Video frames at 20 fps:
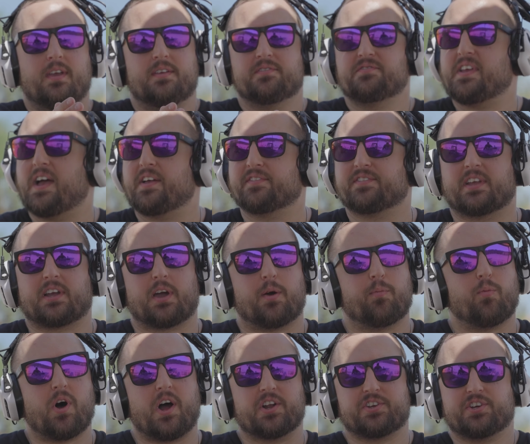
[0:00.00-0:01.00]
sounds like
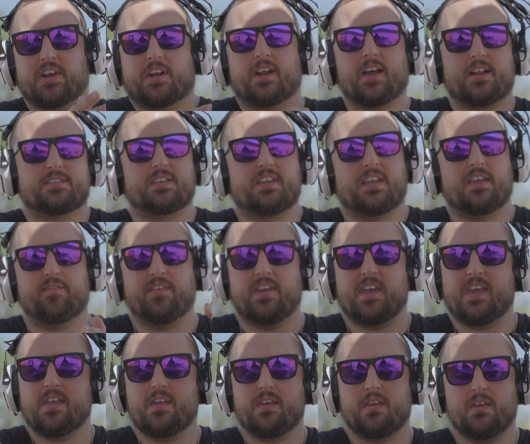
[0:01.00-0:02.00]
I'm watching it on
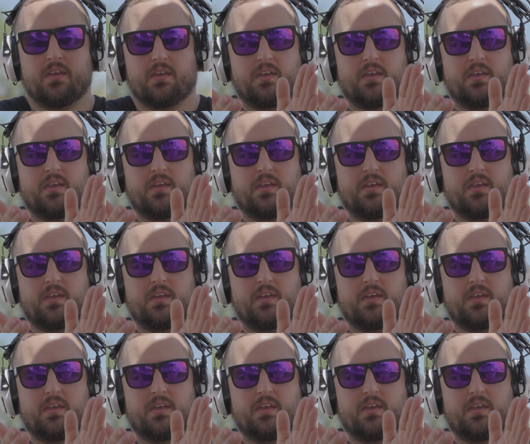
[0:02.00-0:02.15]
TV.